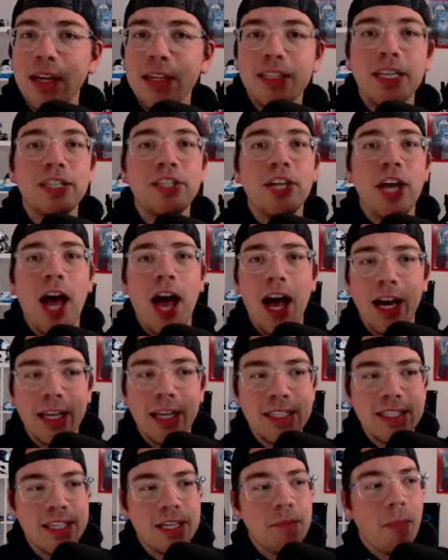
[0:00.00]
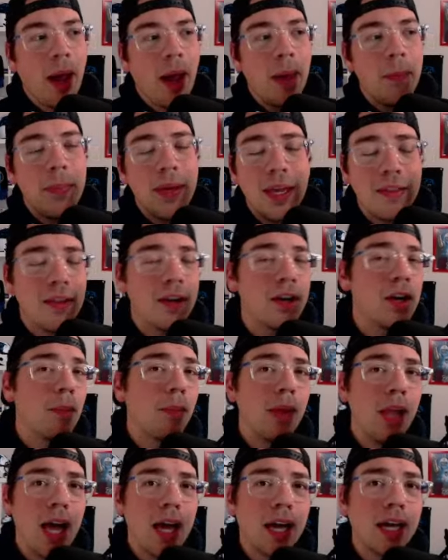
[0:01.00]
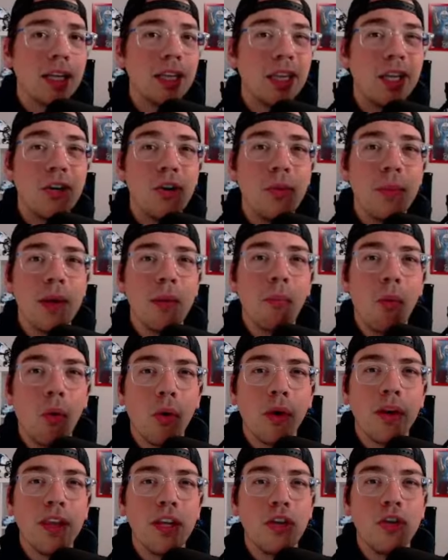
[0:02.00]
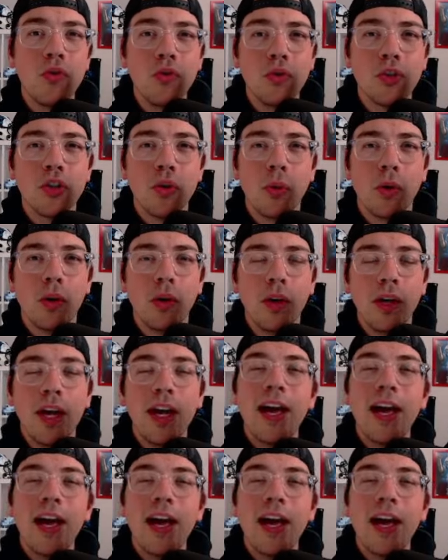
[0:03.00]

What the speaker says: TJ Hawkinson might be in there to block a little bit more than usual.